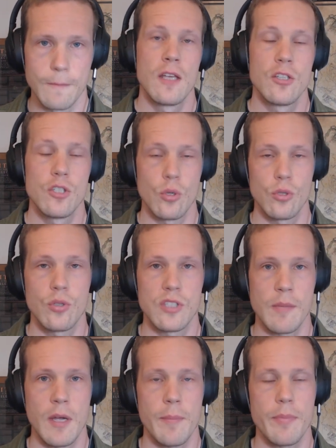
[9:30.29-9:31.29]
So to
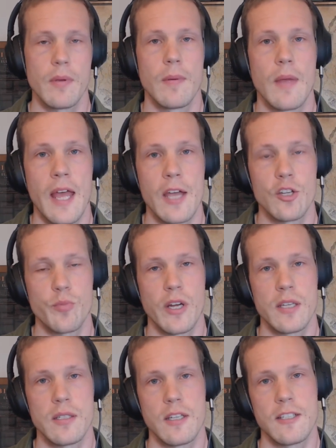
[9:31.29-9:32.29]
sum up, hash
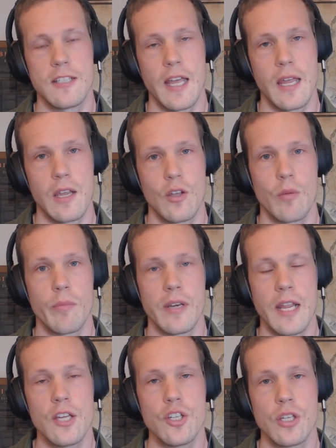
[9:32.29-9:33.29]
price is a
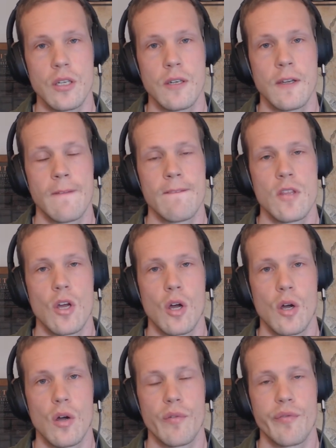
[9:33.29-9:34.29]
combination
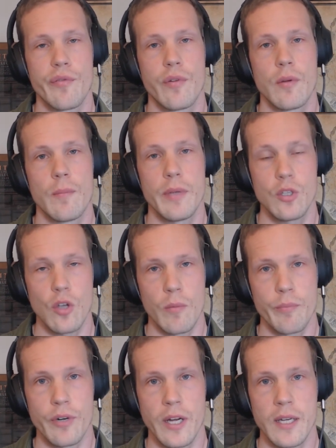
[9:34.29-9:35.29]
of Bitcoin
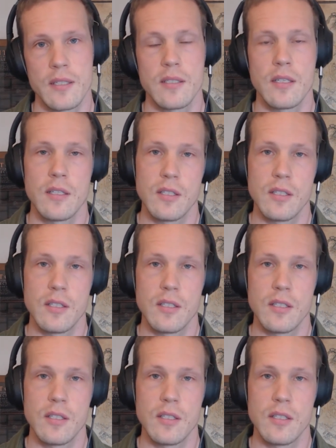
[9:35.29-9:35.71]
price,